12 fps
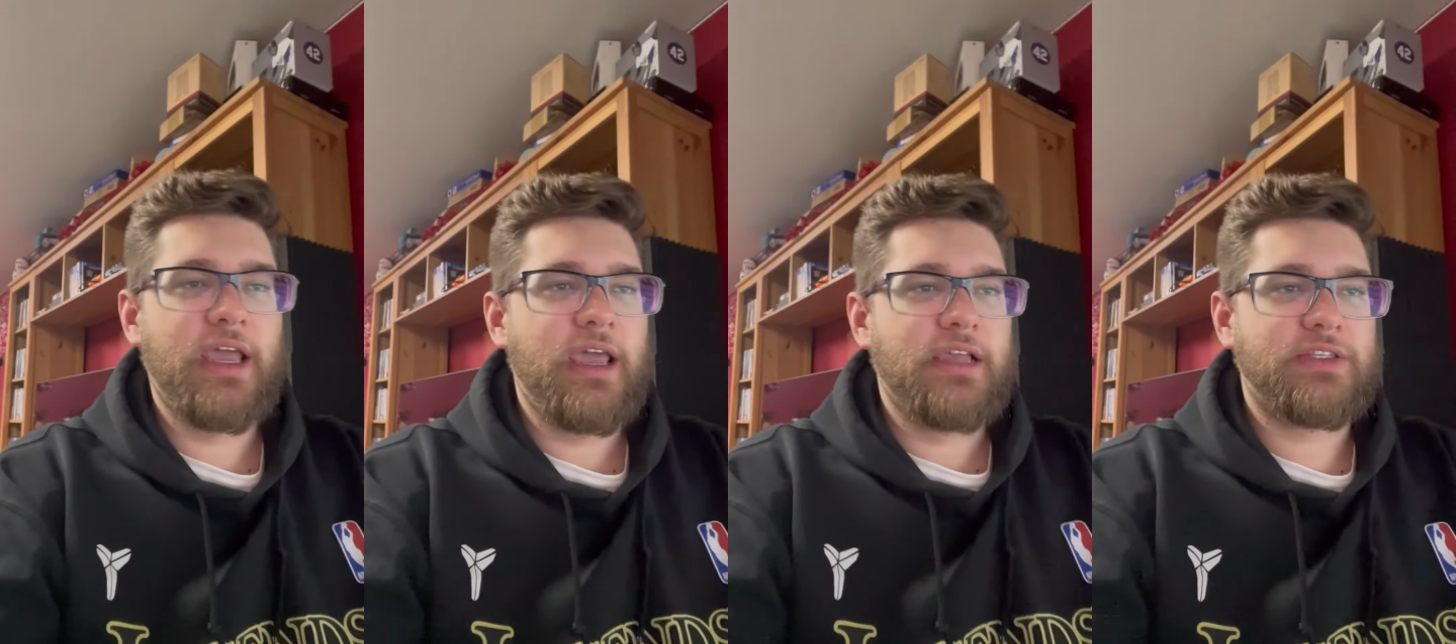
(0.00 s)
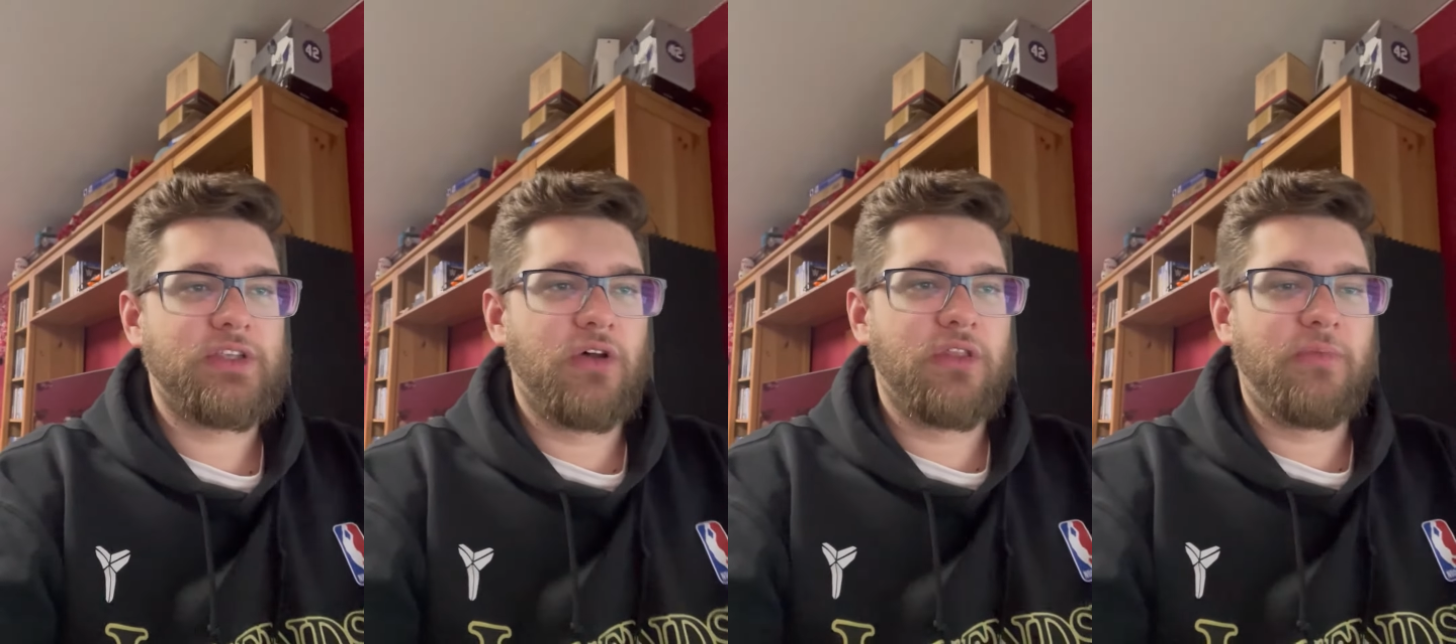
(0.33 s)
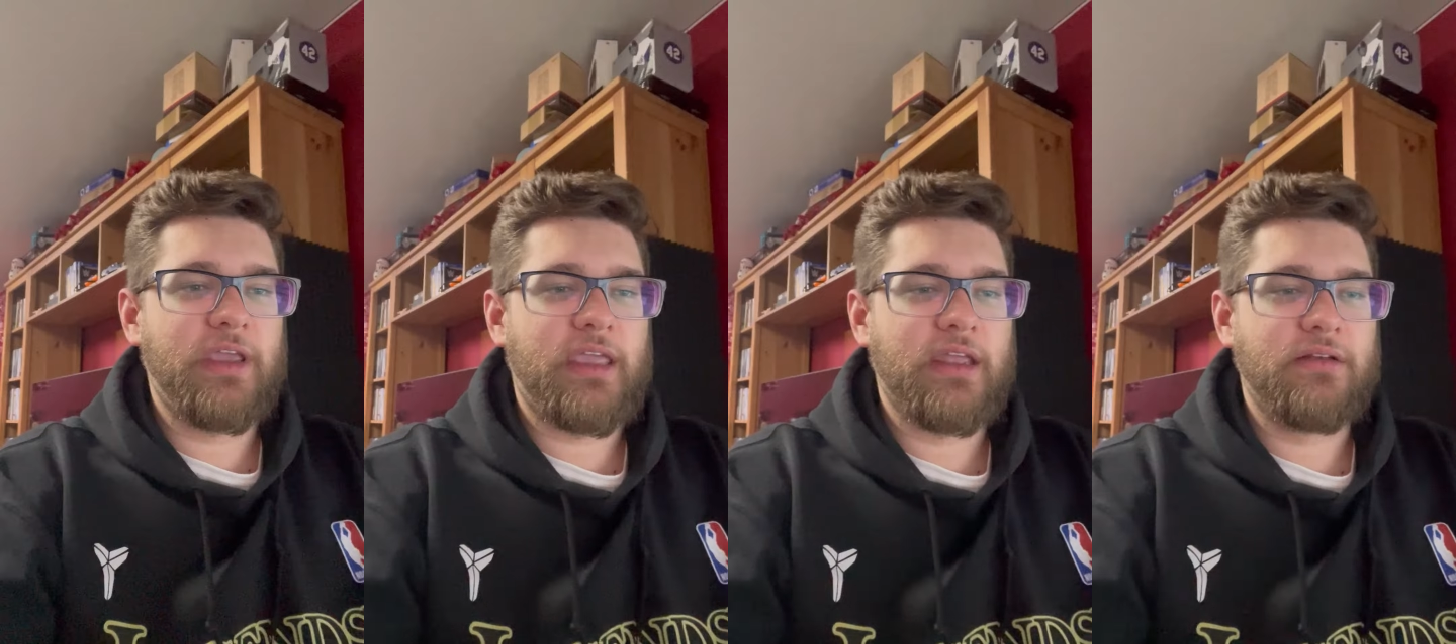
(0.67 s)
so that we
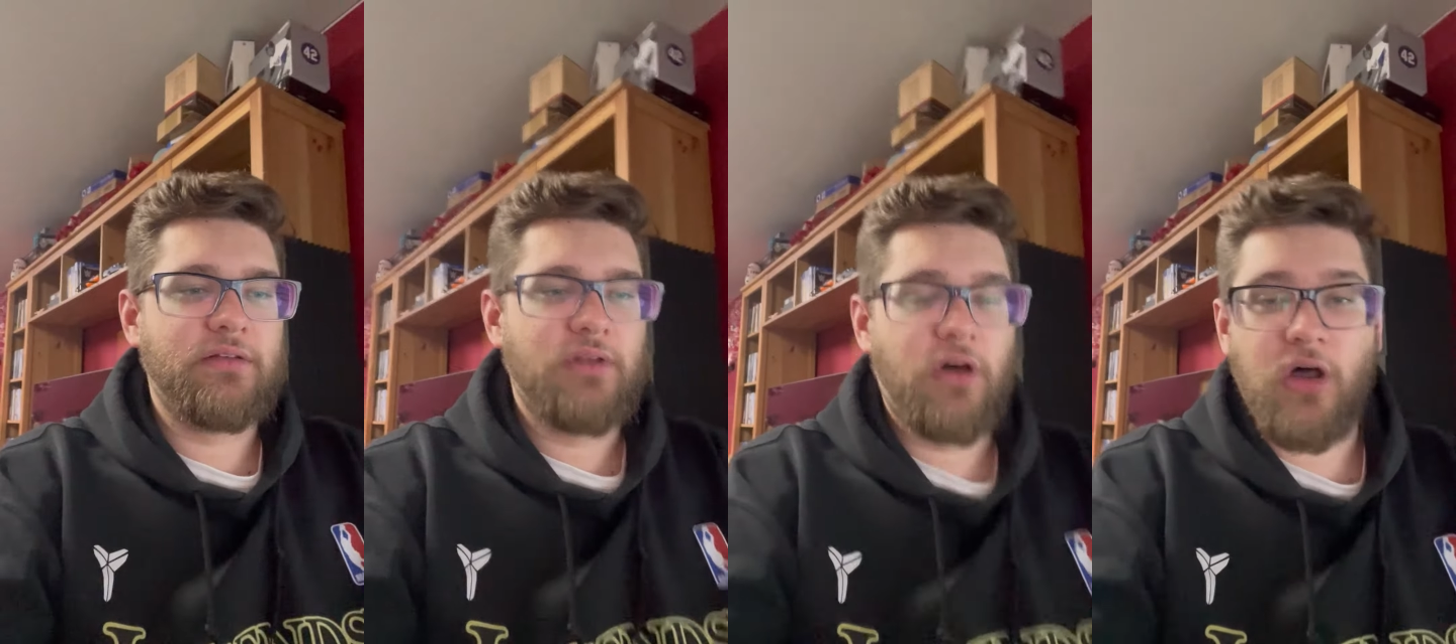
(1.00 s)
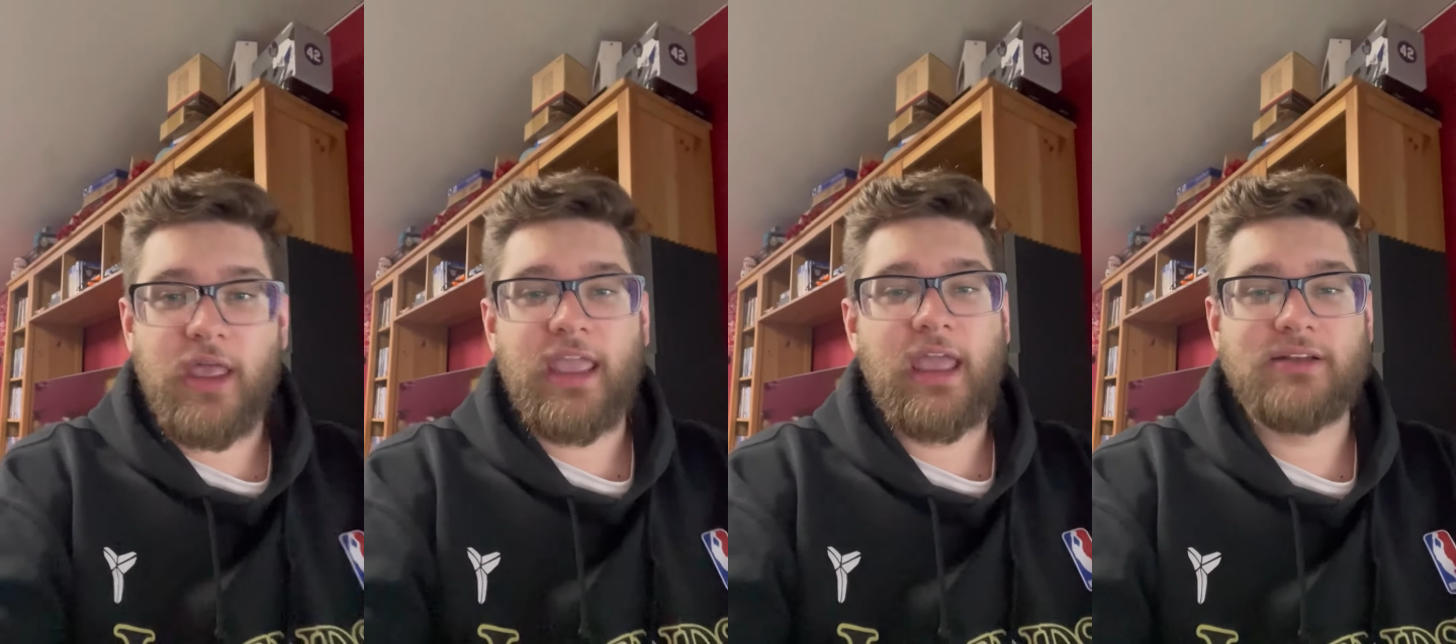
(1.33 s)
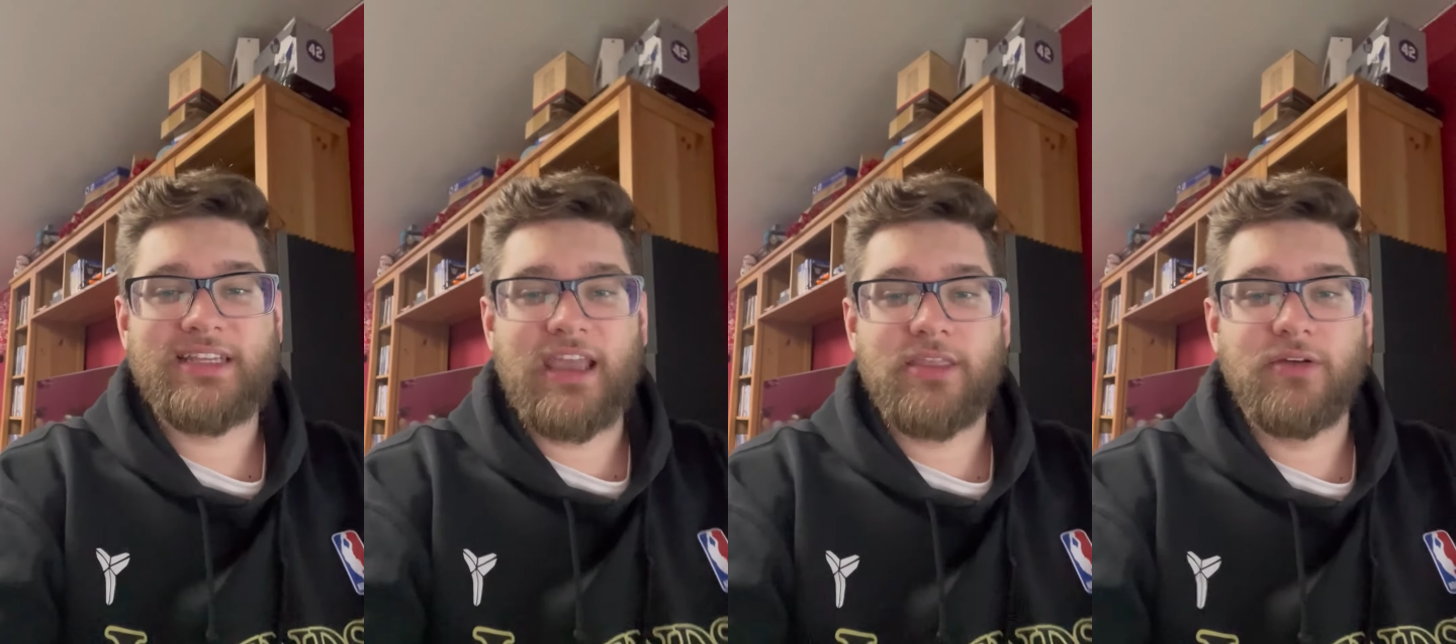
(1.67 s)
can all hang out
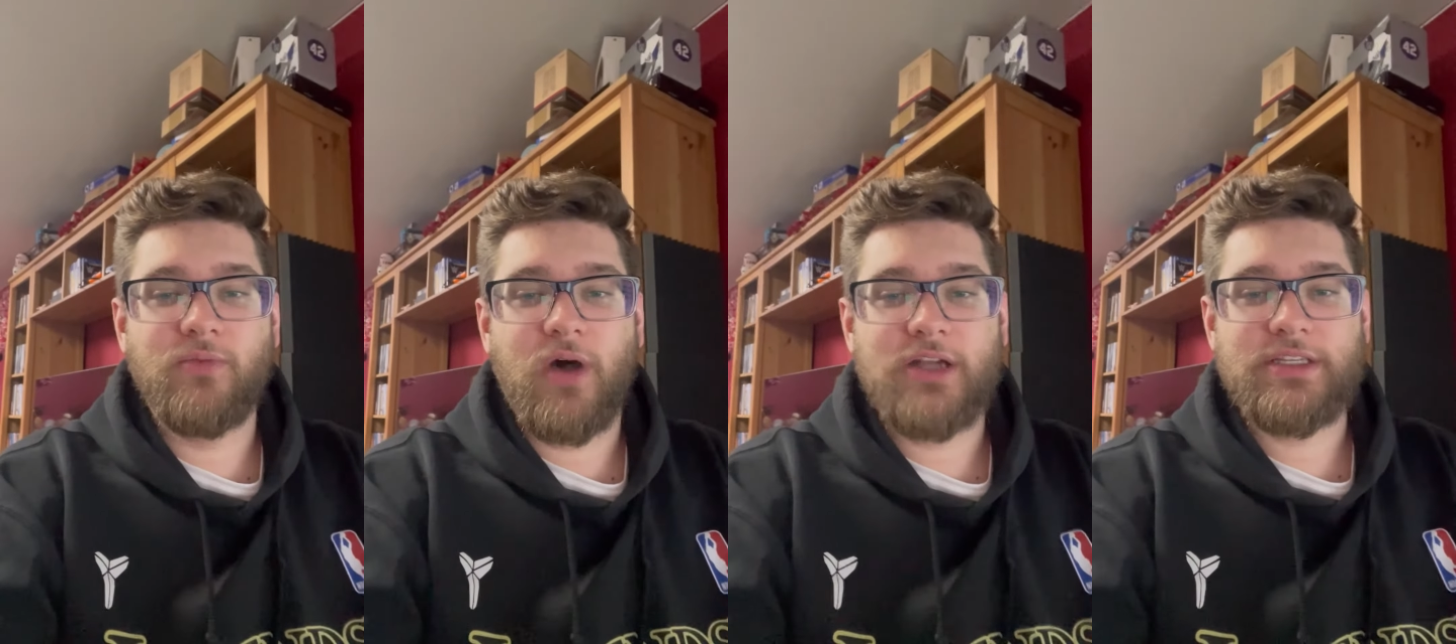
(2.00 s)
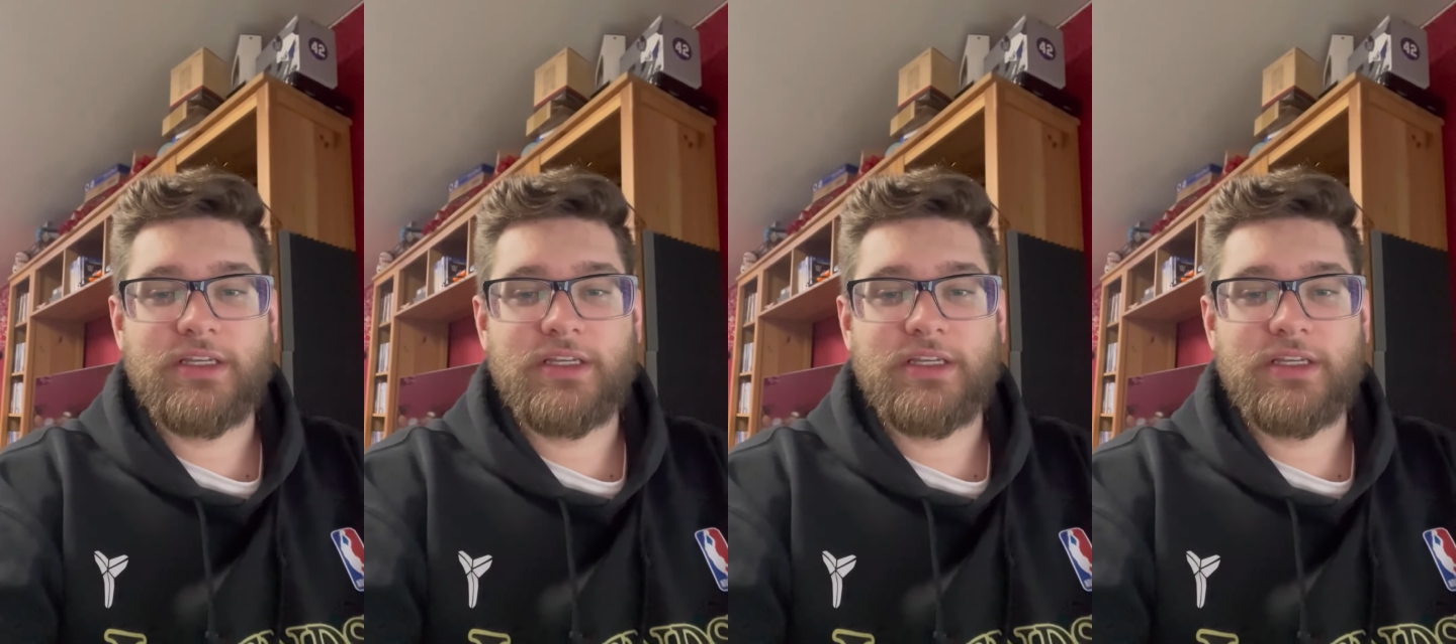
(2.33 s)
together and watch